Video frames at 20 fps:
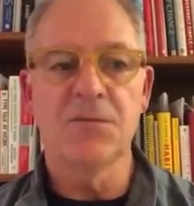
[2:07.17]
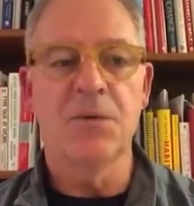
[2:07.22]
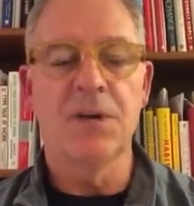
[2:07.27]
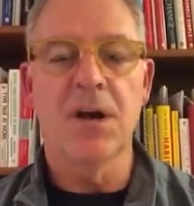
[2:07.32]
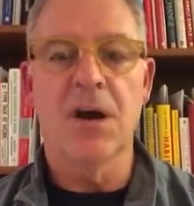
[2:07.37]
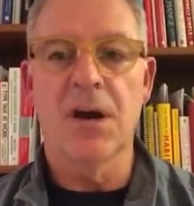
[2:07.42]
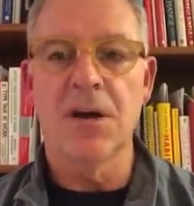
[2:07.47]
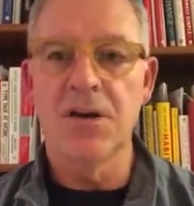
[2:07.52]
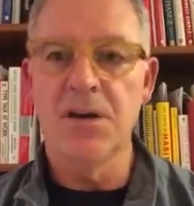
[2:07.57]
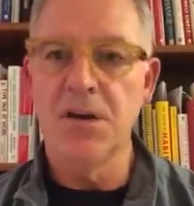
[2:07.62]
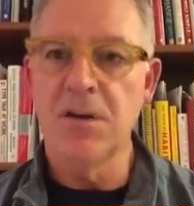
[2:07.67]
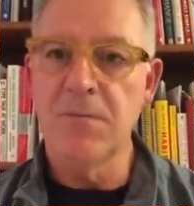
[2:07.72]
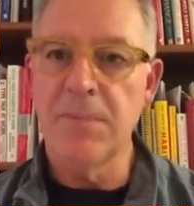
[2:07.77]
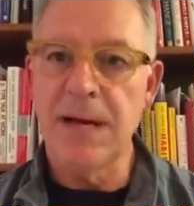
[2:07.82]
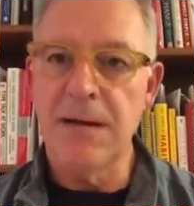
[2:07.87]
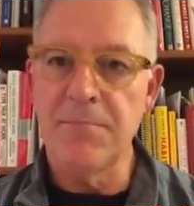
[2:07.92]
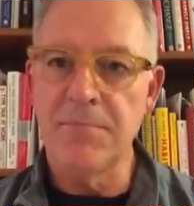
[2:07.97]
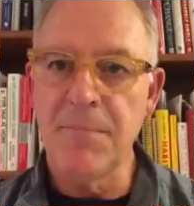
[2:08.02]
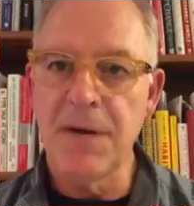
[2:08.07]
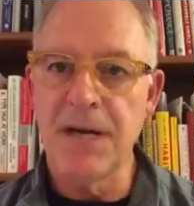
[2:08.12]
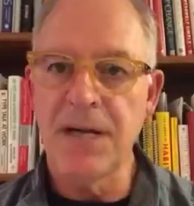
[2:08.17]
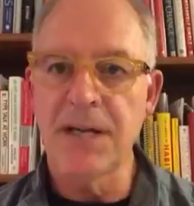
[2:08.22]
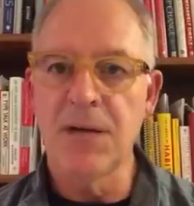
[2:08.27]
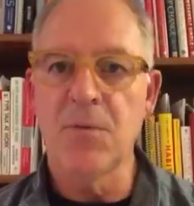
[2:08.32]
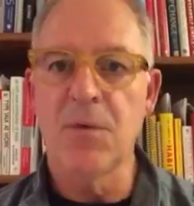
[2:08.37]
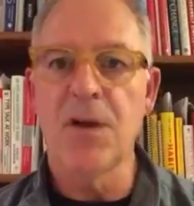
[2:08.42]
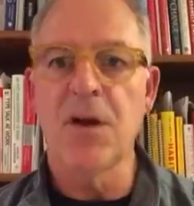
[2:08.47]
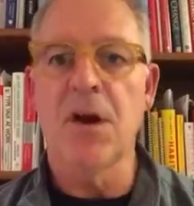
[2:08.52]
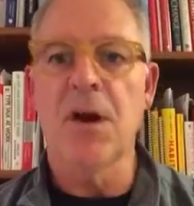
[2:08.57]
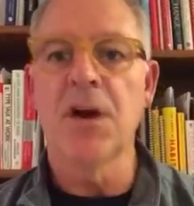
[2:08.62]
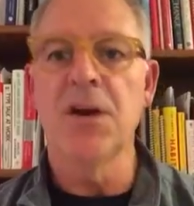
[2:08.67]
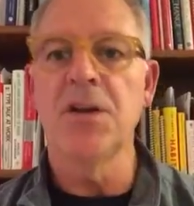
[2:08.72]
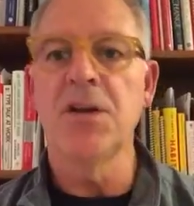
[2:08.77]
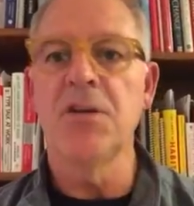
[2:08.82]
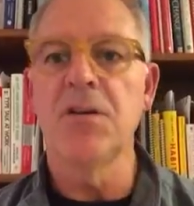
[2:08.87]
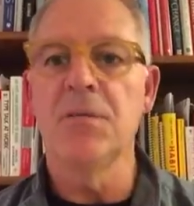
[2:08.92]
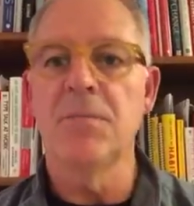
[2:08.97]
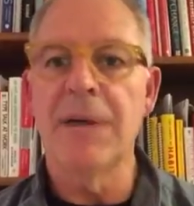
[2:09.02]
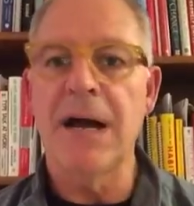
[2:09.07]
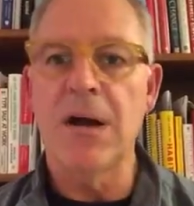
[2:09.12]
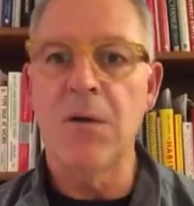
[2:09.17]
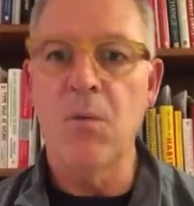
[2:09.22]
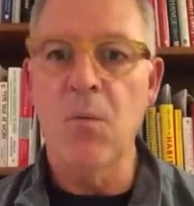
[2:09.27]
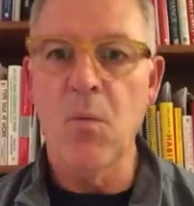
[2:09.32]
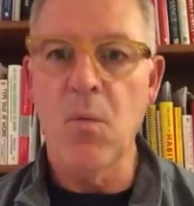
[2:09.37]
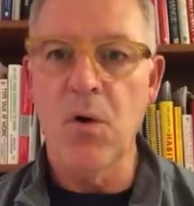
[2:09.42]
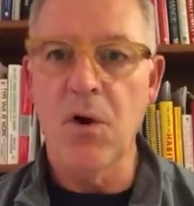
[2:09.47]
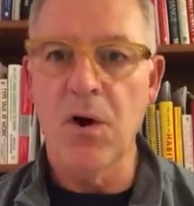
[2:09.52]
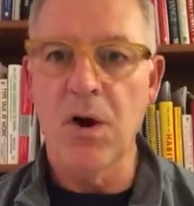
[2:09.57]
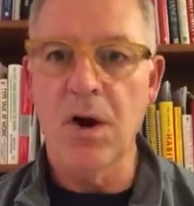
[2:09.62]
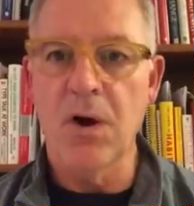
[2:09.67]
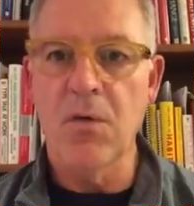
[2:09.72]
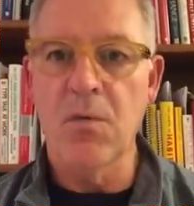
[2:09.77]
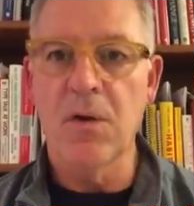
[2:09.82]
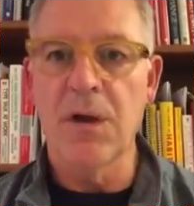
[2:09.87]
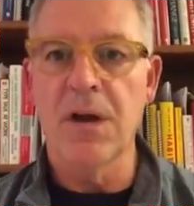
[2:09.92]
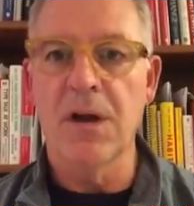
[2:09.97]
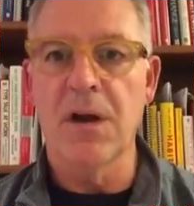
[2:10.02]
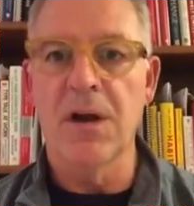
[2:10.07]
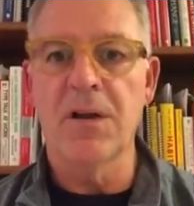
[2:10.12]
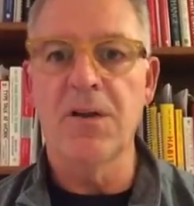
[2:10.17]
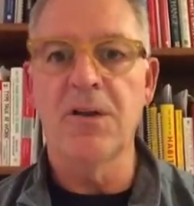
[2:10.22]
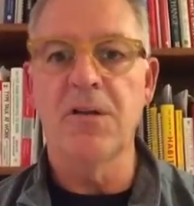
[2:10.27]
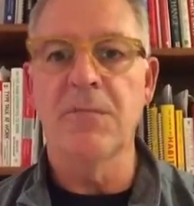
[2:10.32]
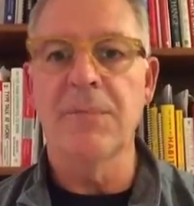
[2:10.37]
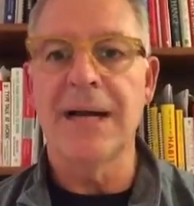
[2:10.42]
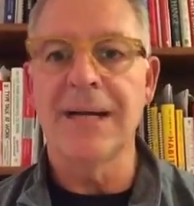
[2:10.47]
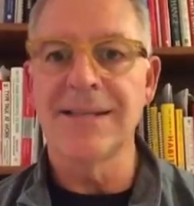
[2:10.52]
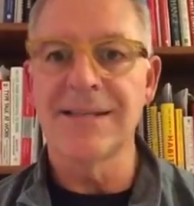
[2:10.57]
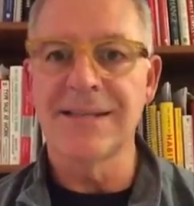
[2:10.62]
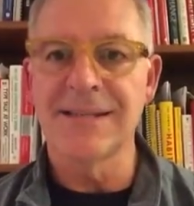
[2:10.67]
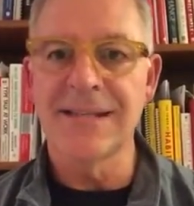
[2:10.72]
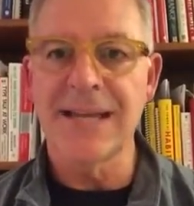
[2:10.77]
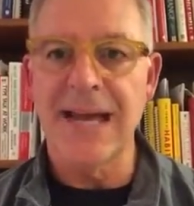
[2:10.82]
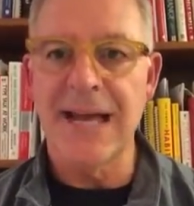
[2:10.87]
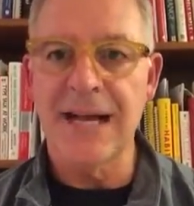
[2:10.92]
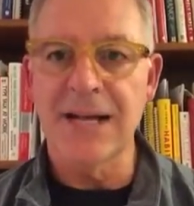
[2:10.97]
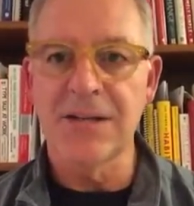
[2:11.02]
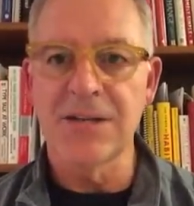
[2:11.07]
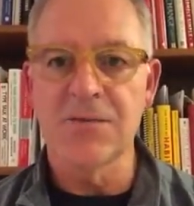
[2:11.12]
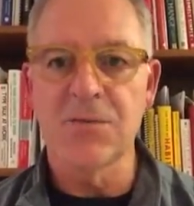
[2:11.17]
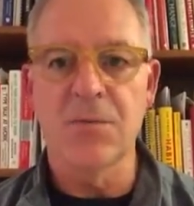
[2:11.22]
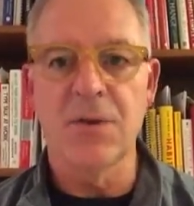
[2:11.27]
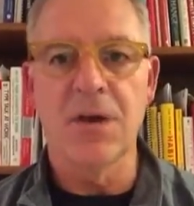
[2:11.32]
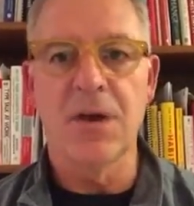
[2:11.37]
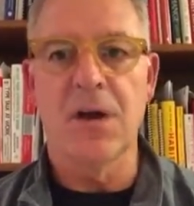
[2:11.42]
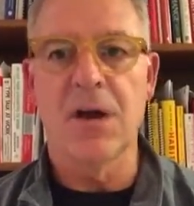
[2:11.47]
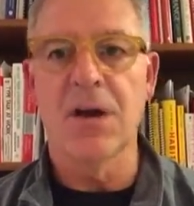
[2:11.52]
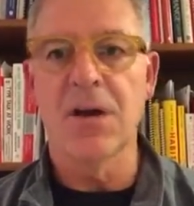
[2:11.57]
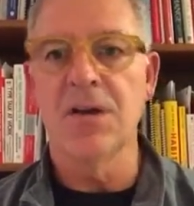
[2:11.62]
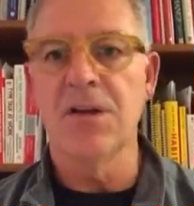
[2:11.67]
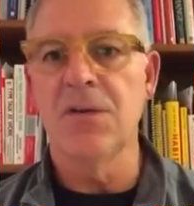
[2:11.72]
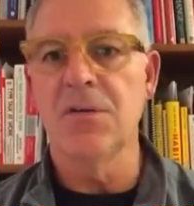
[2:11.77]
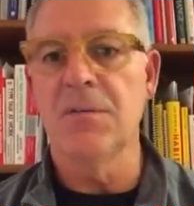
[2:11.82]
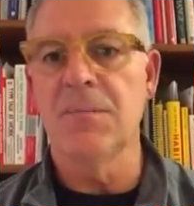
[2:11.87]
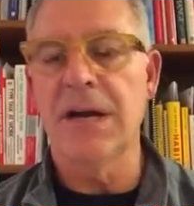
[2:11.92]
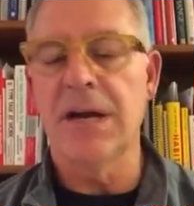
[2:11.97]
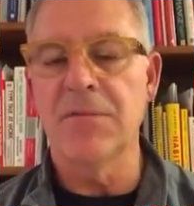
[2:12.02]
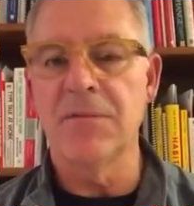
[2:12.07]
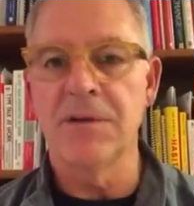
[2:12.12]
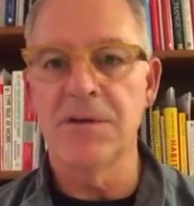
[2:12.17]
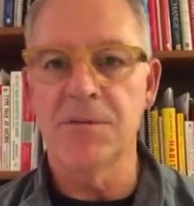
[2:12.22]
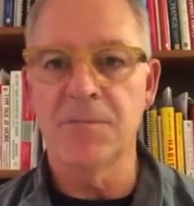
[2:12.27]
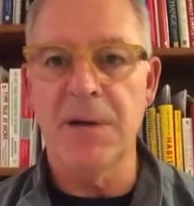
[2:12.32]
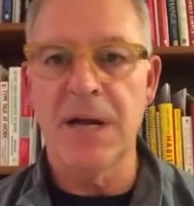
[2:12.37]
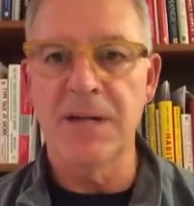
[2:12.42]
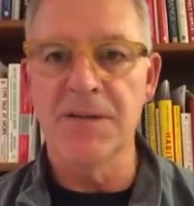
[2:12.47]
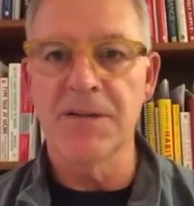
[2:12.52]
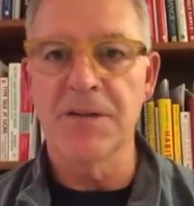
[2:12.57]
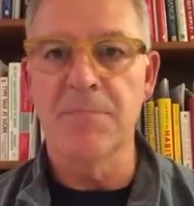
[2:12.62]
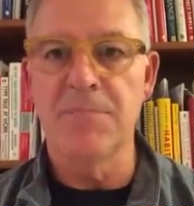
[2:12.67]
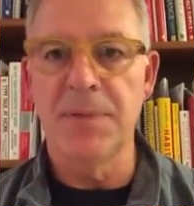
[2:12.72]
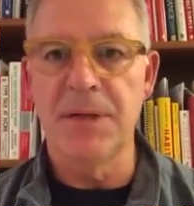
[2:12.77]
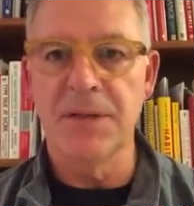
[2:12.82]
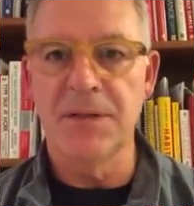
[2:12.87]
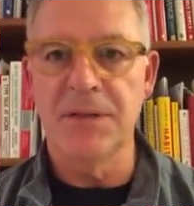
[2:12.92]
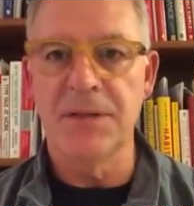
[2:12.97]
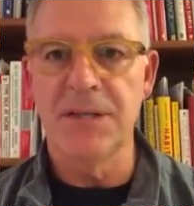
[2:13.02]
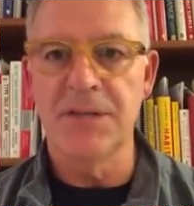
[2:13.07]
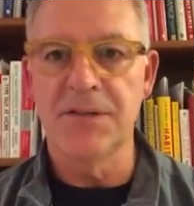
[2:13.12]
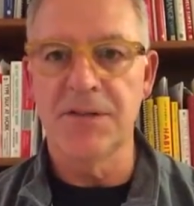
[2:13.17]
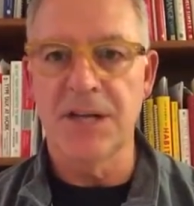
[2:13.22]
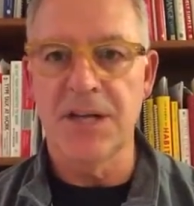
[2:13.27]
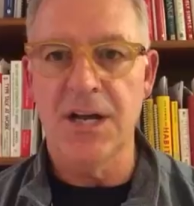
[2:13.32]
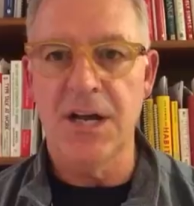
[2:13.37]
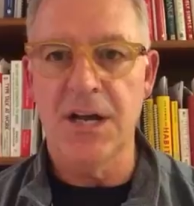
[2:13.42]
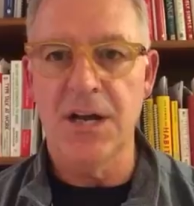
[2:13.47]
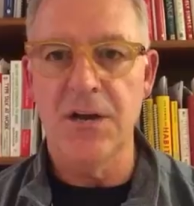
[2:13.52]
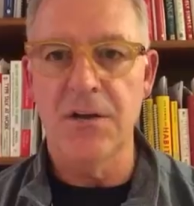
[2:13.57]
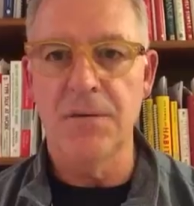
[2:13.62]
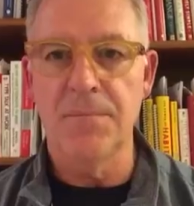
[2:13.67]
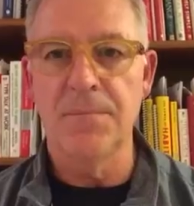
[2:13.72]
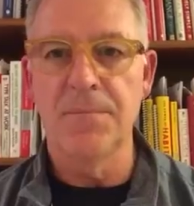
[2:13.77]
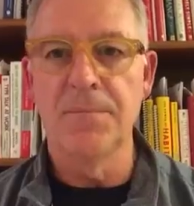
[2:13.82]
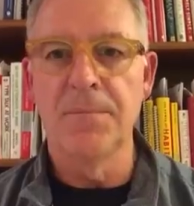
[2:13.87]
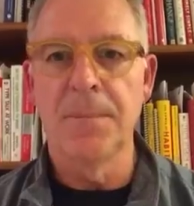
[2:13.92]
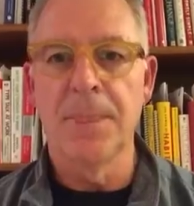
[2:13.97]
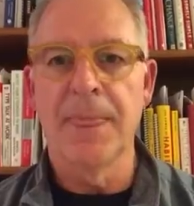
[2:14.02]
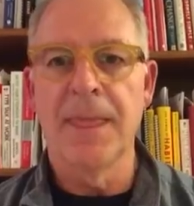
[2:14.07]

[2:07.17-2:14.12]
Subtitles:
We argue about money. We argue about work. We argue about sex. We argue about responsibilities at home